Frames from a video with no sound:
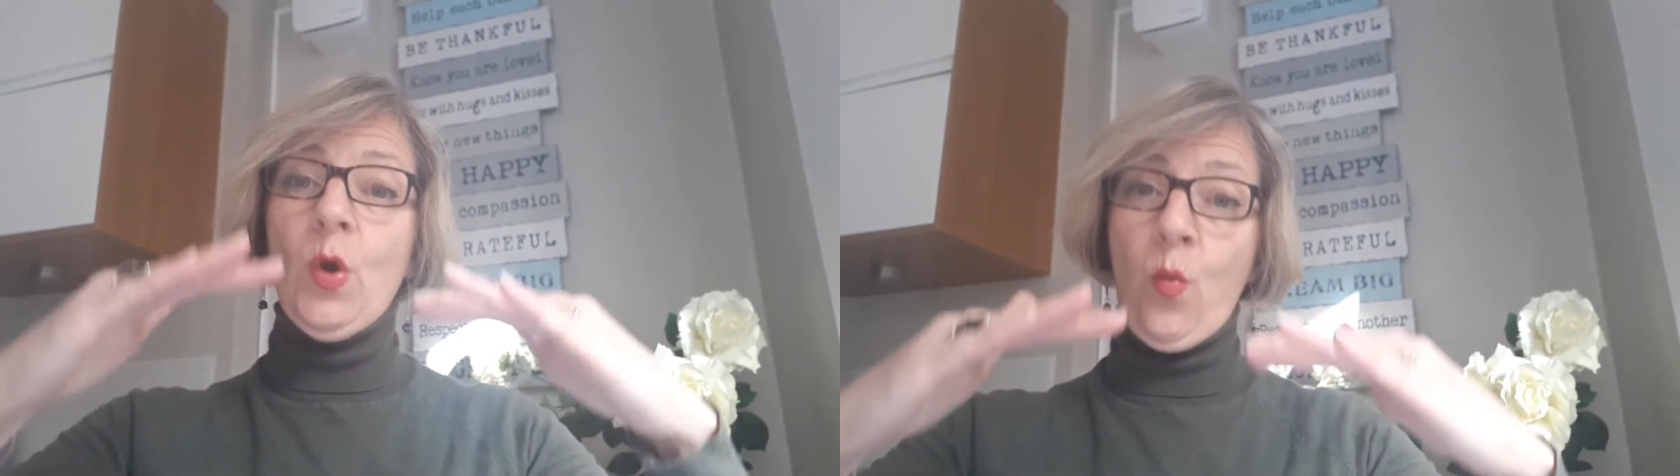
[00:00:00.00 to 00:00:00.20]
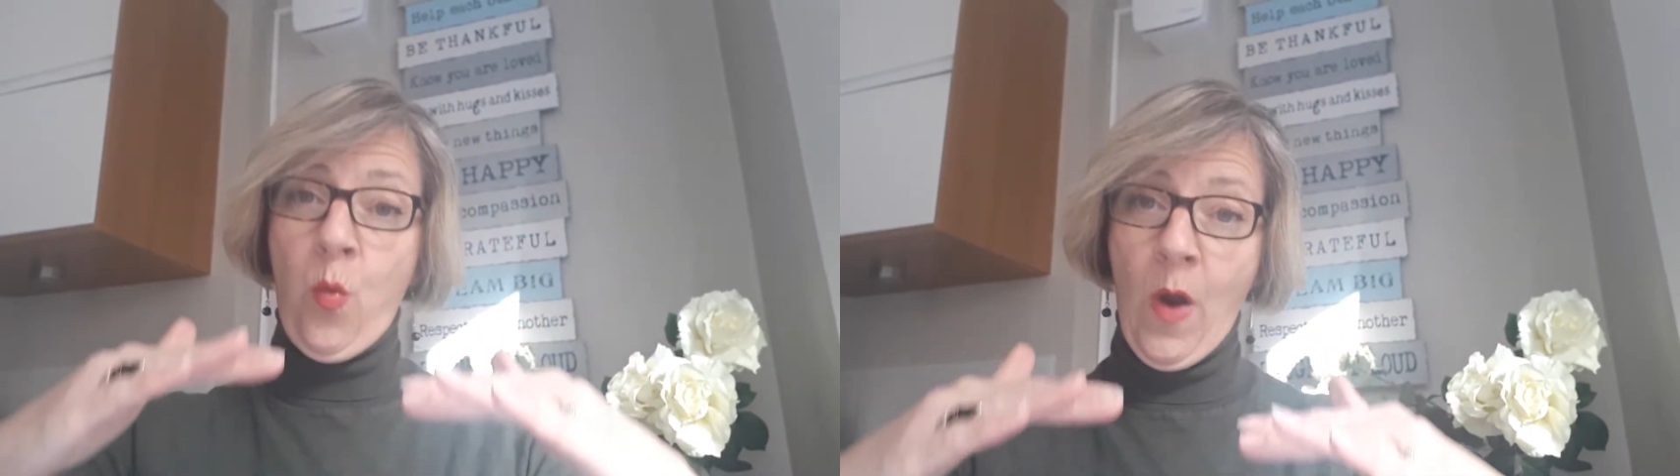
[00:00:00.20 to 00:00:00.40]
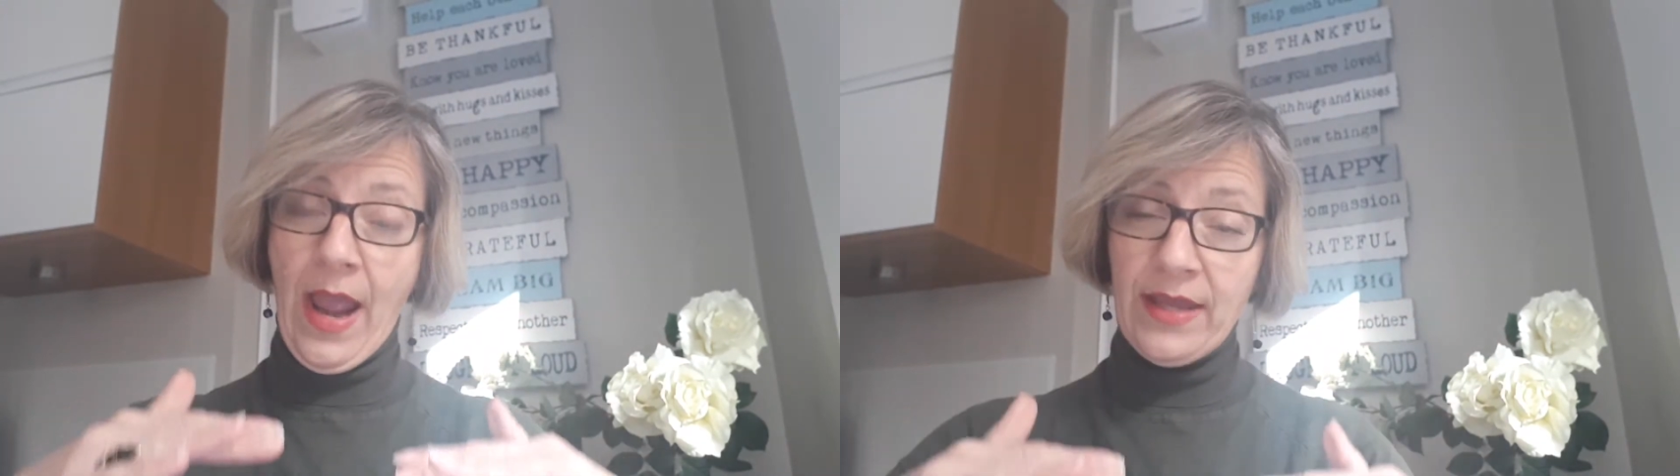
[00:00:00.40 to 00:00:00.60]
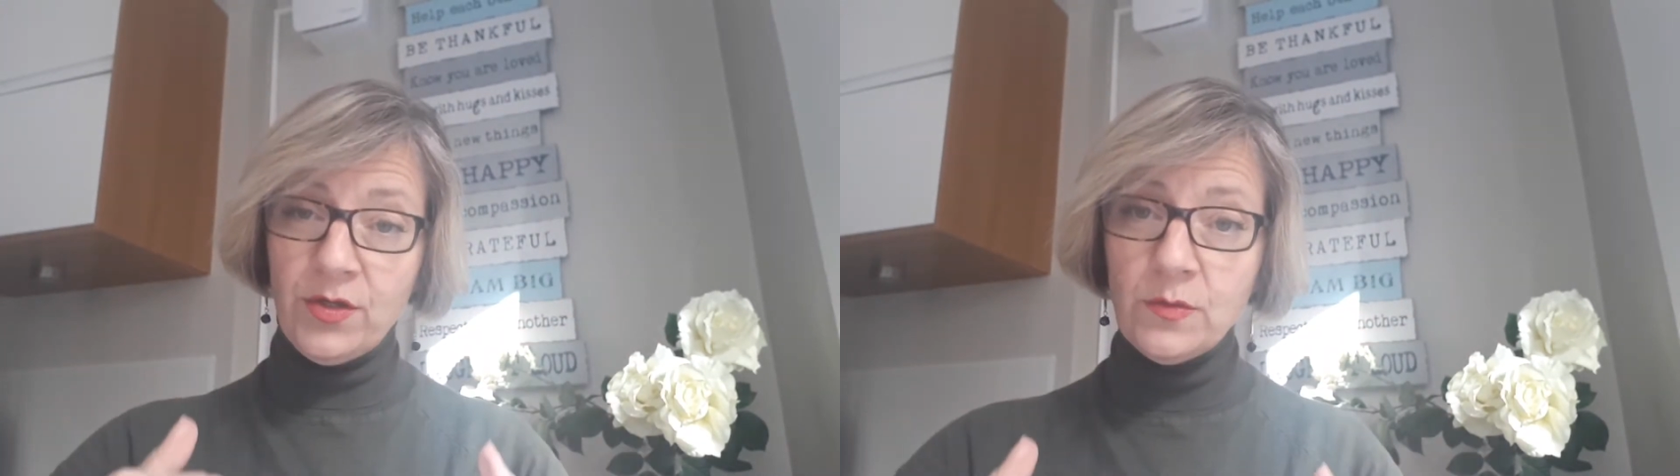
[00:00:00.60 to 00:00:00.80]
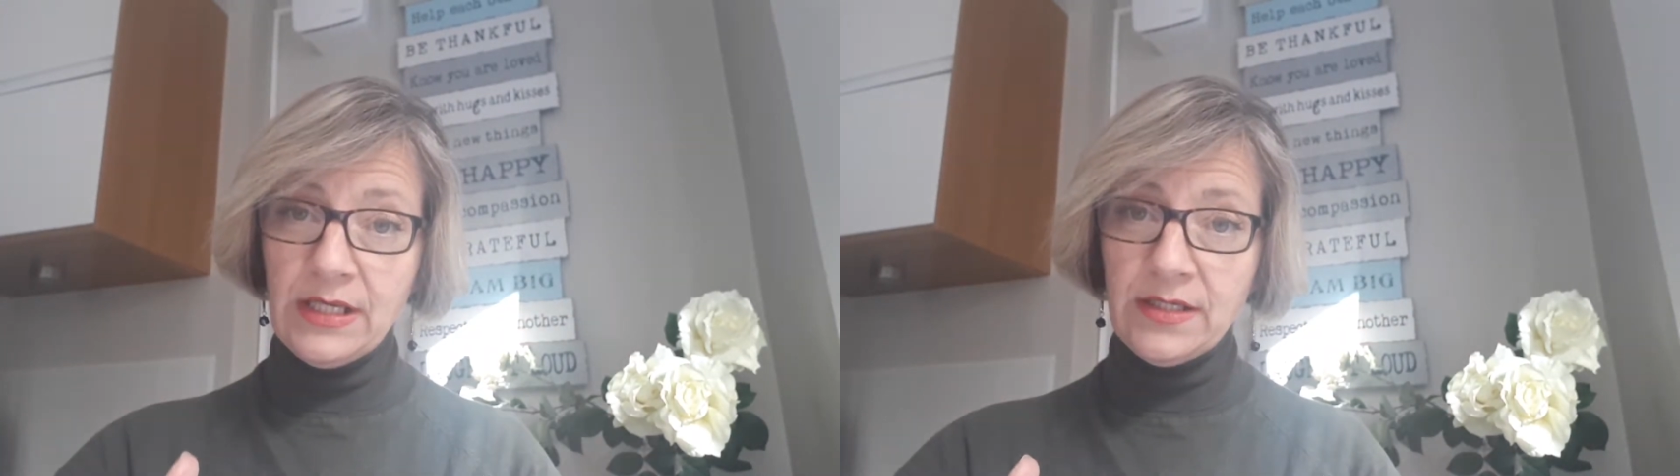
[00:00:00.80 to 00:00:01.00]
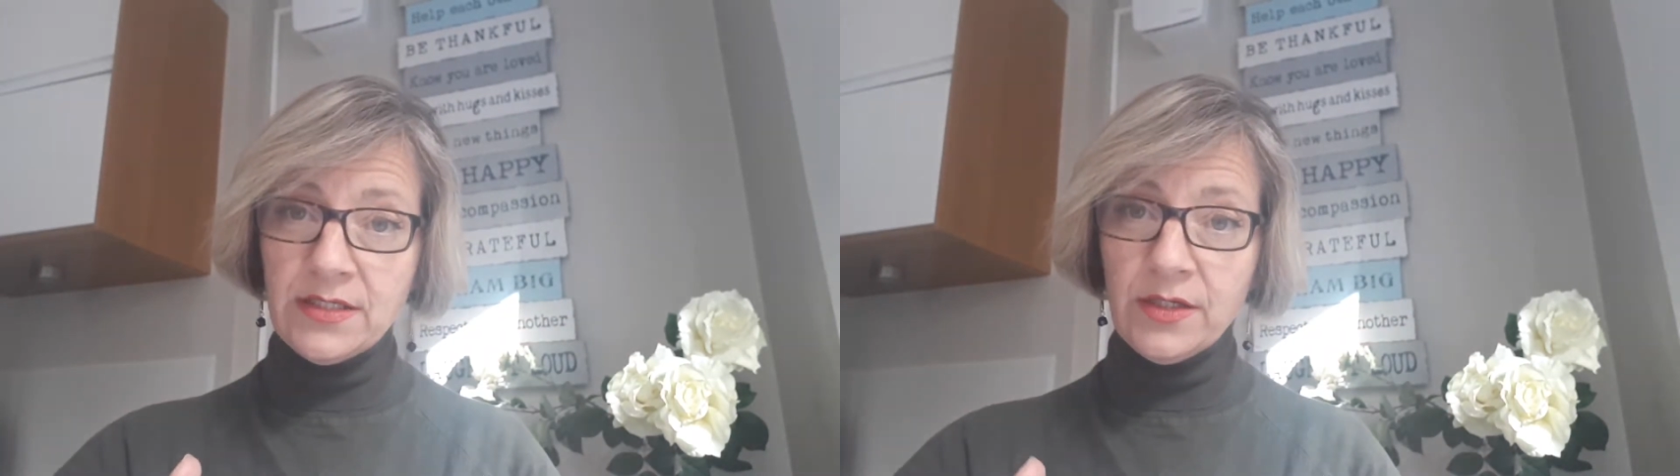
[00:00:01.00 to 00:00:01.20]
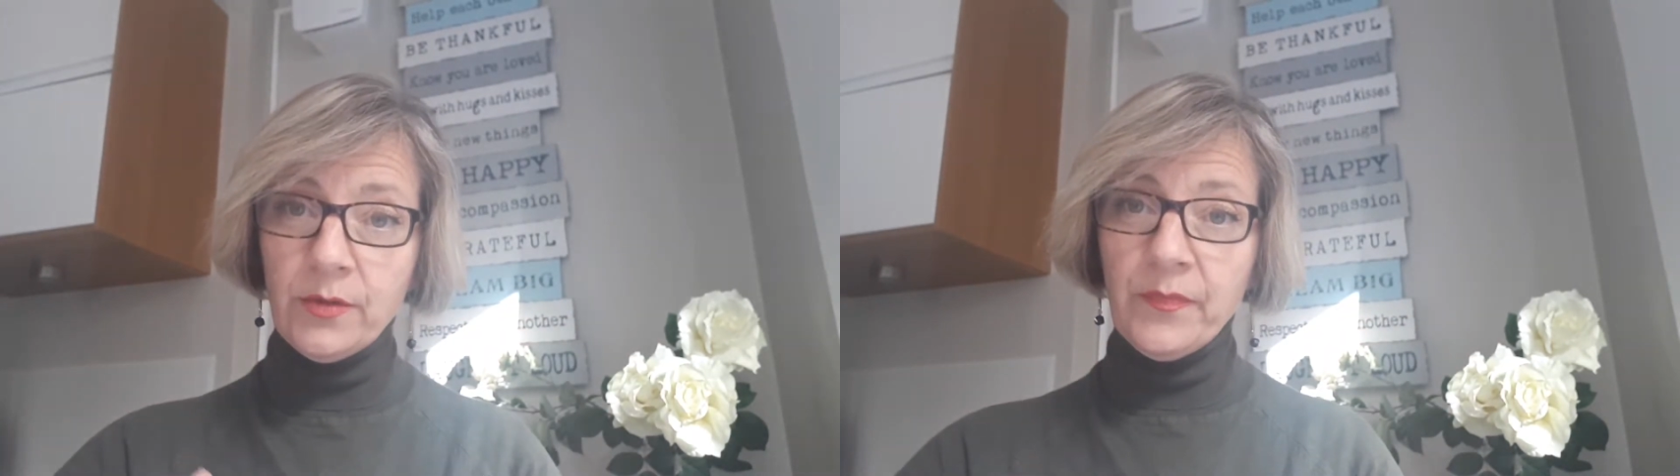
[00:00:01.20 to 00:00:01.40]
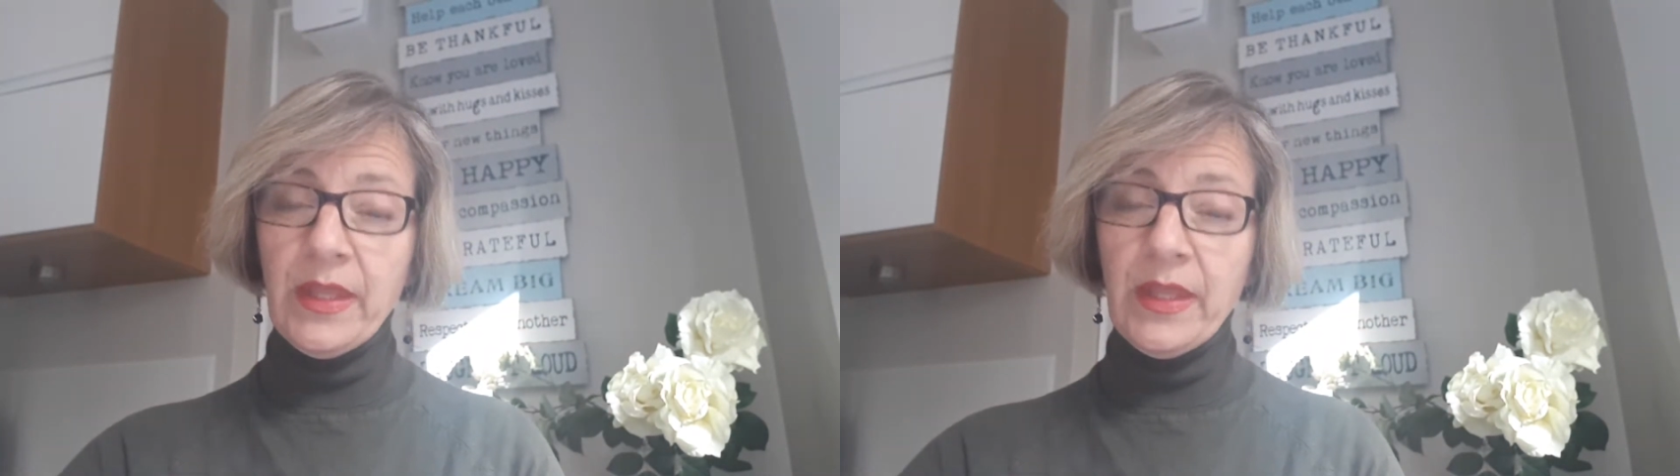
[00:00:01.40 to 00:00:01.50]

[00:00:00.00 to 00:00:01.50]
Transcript: where you need to.